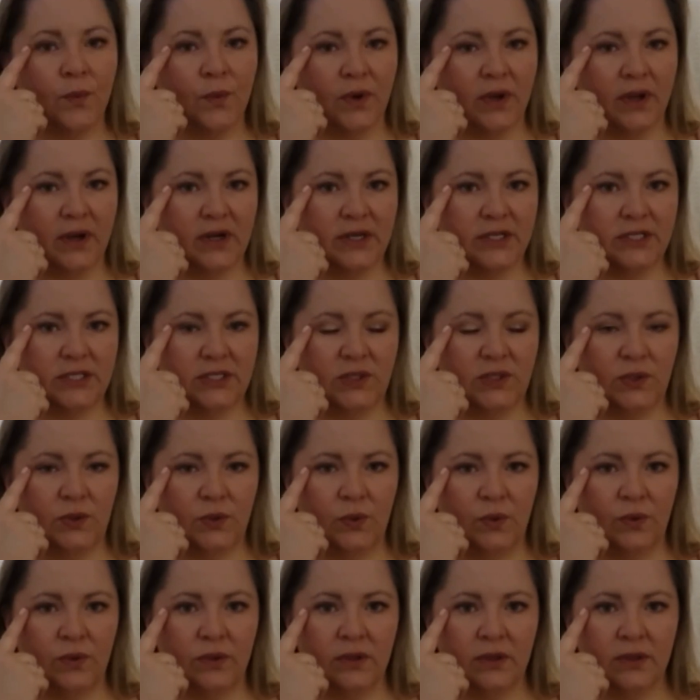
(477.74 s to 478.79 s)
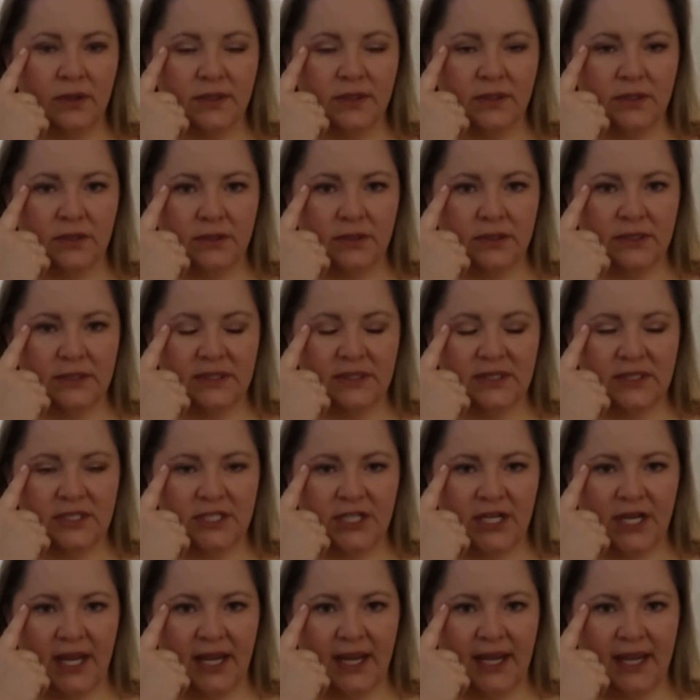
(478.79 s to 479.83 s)
We're going to
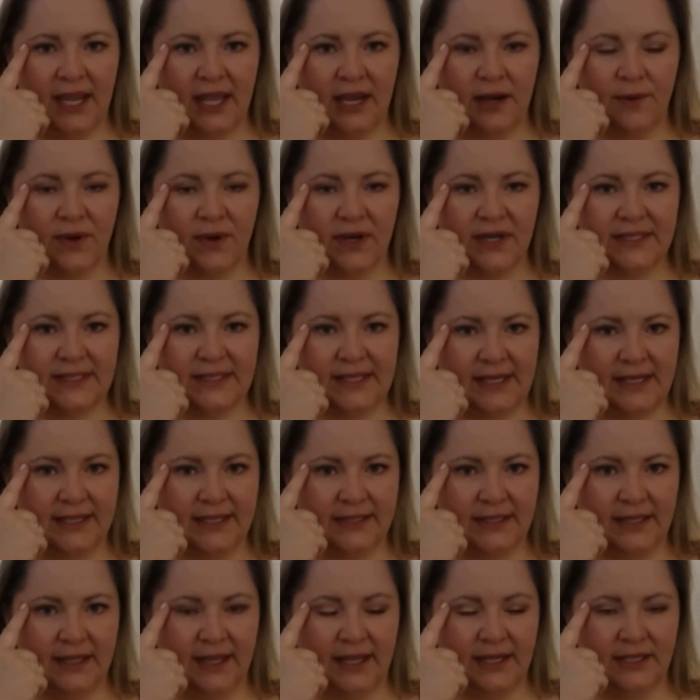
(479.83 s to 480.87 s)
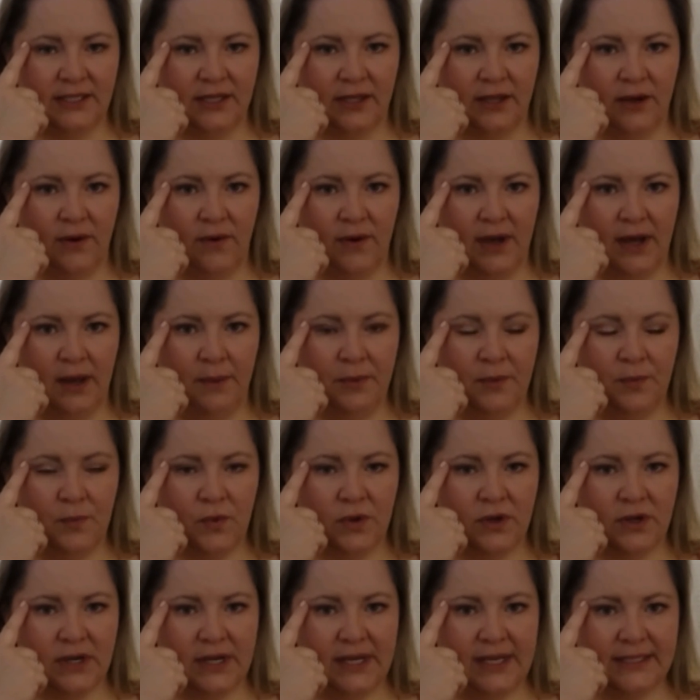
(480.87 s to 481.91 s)
check in, and we're going to does it like to go up
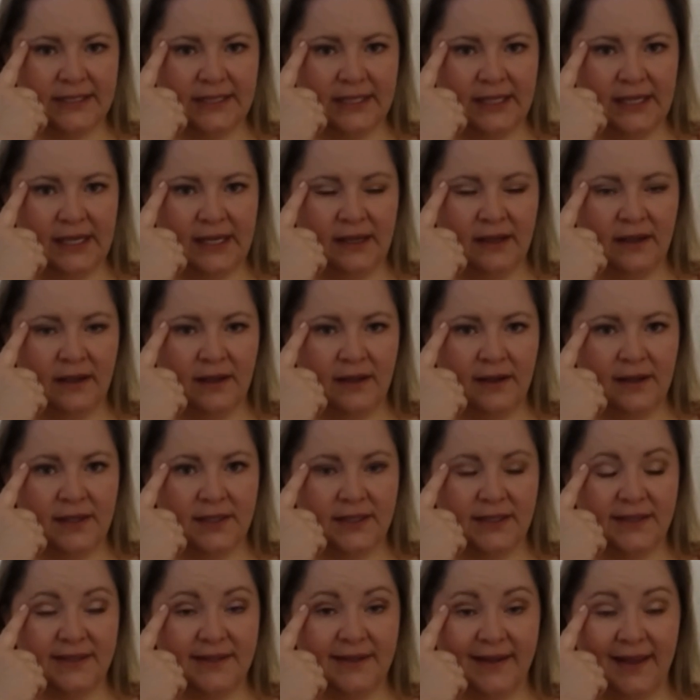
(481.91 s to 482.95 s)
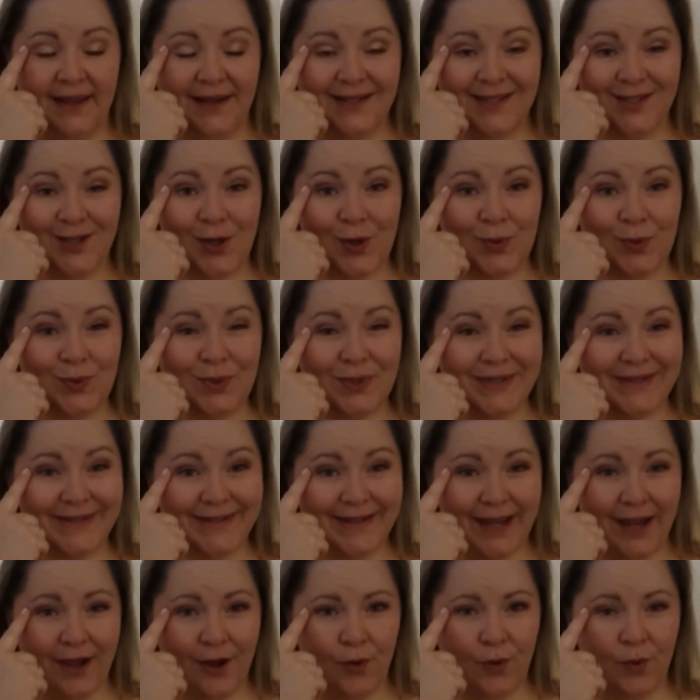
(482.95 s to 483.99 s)
more easily? Does it like to go
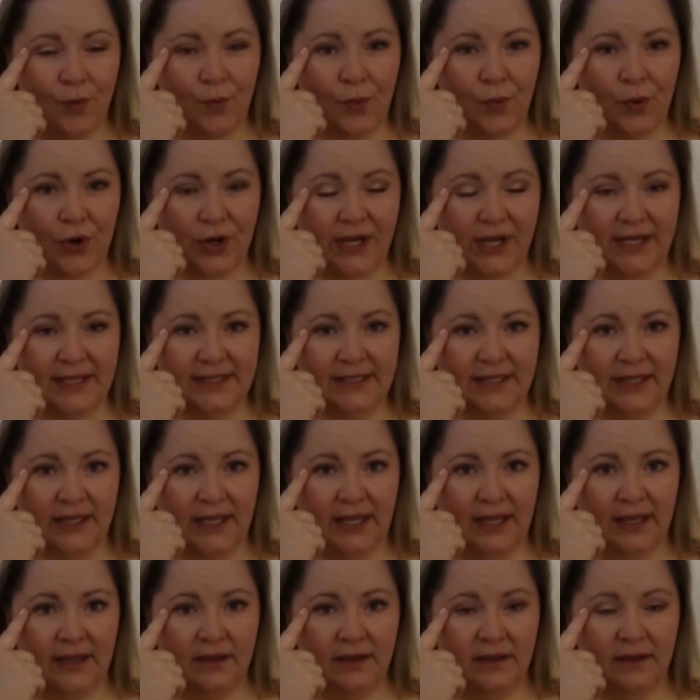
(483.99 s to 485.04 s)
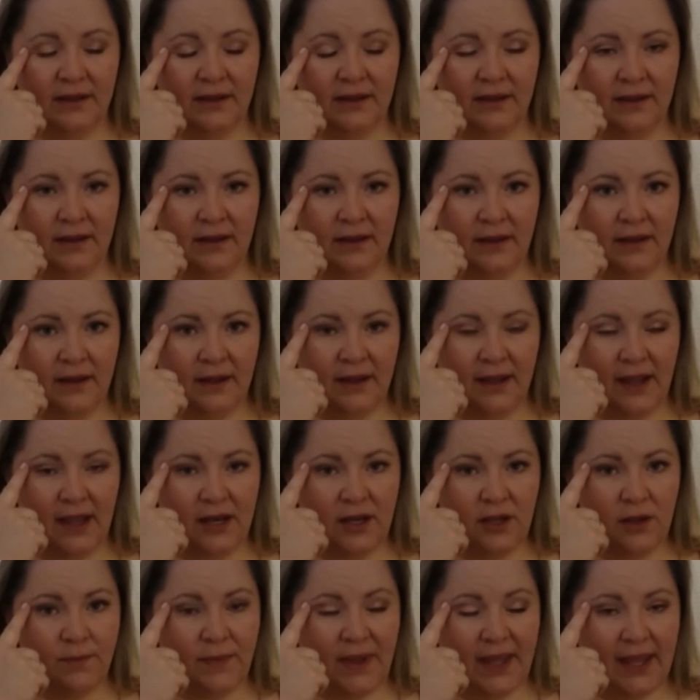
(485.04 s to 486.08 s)
down more easily?
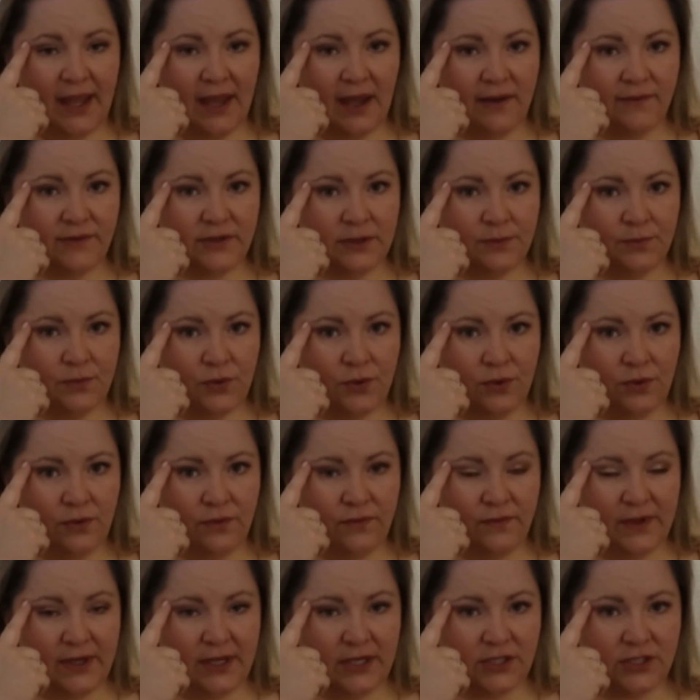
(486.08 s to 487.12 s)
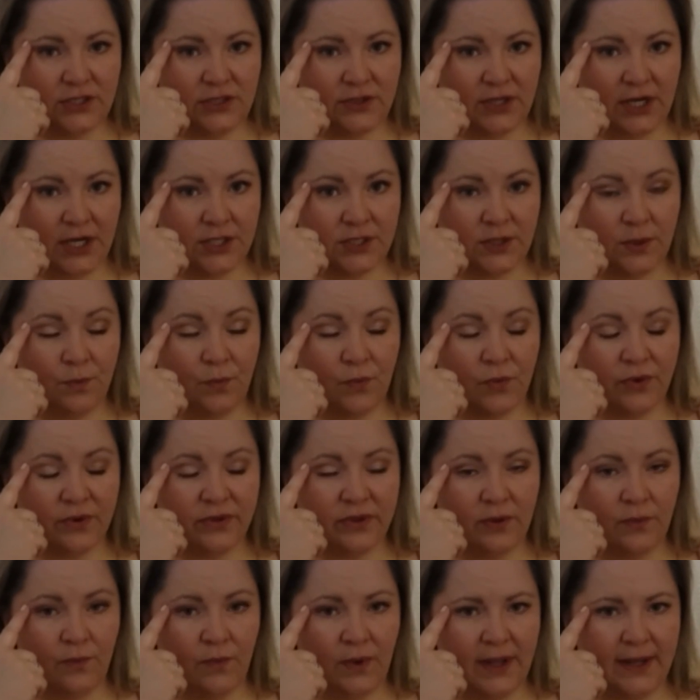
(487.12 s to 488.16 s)
And you may have to move each direction more
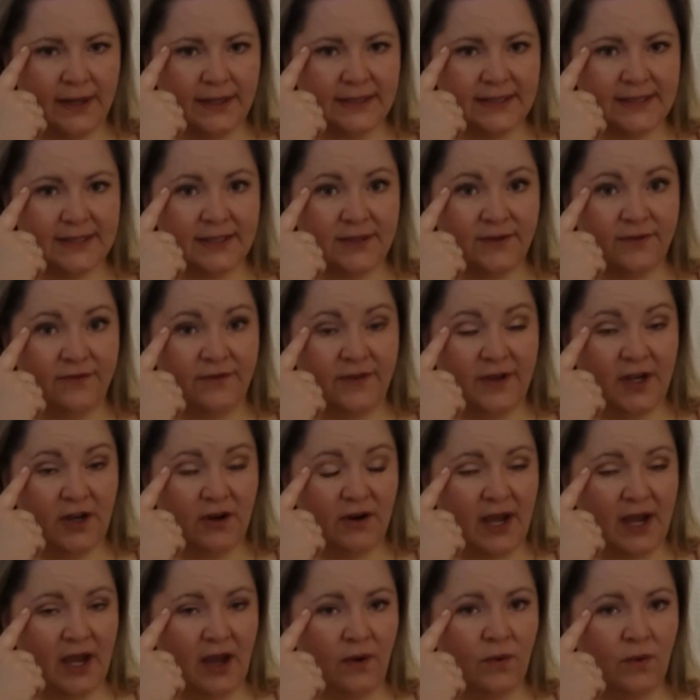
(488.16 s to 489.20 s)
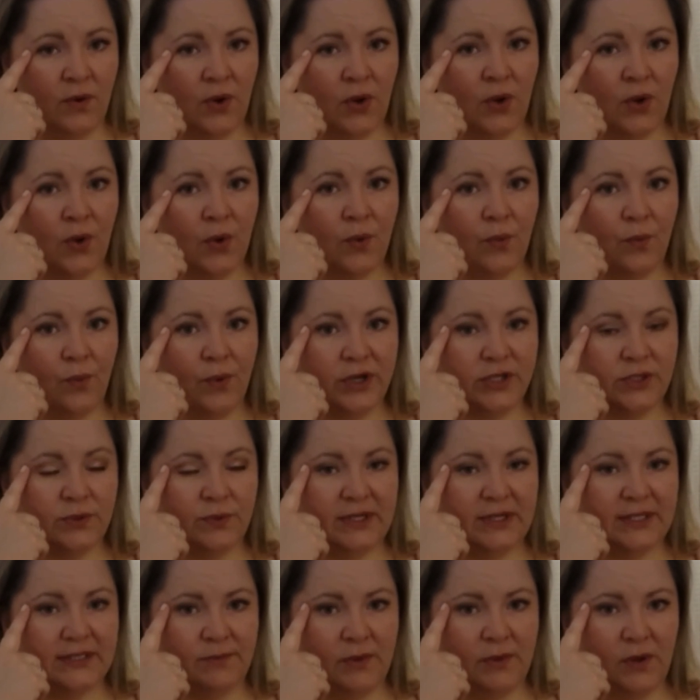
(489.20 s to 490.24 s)
than once to figure out which
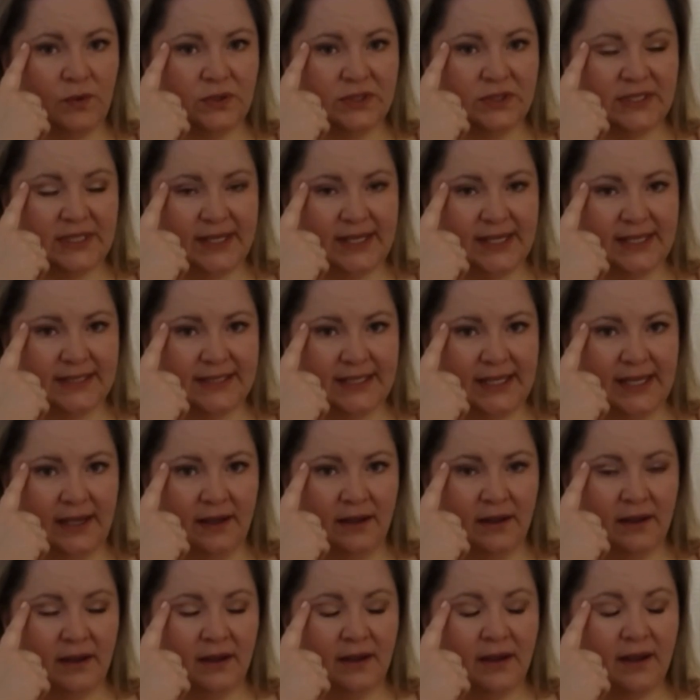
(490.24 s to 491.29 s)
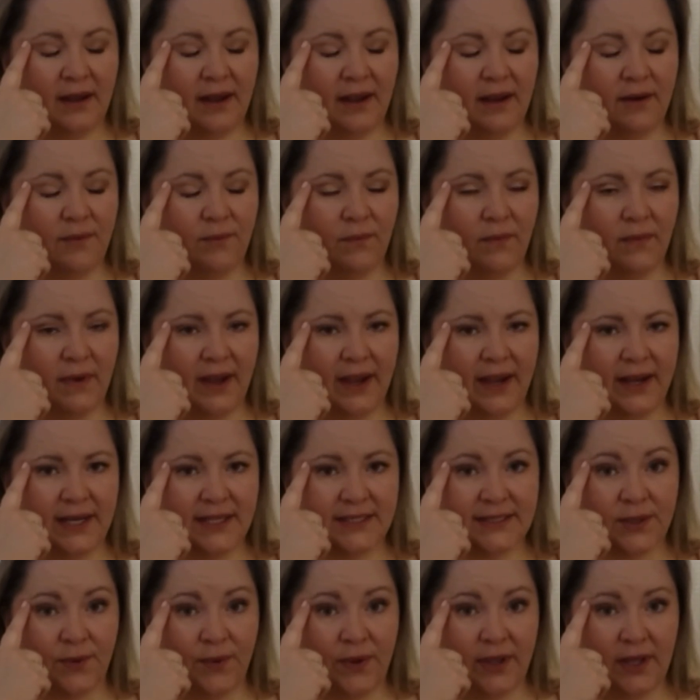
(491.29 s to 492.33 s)
one is most easy. And mine
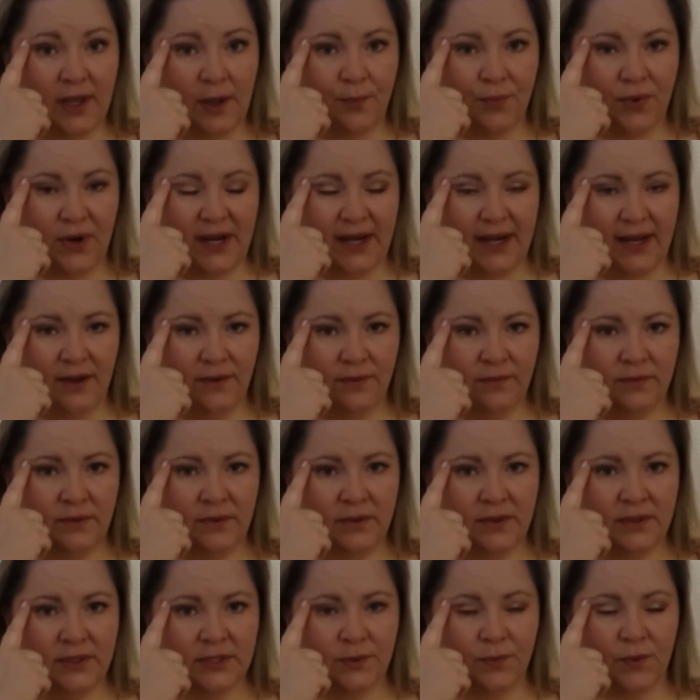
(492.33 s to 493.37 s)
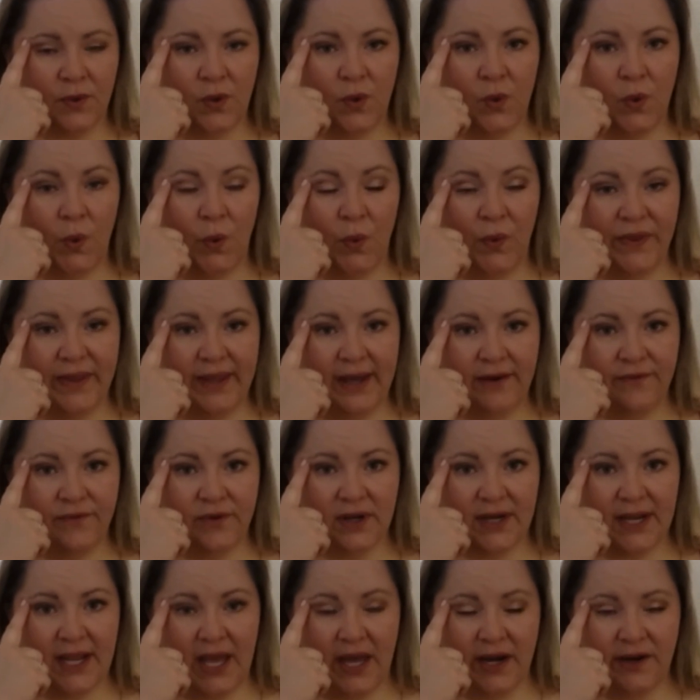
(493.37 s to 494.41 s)
is going up right now. So we're going to hold that for
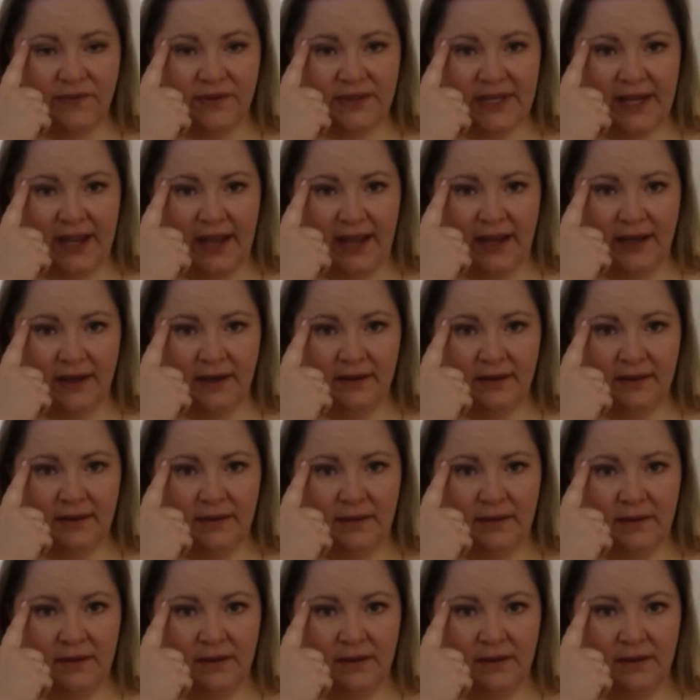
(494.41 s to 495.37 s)
a count of 10.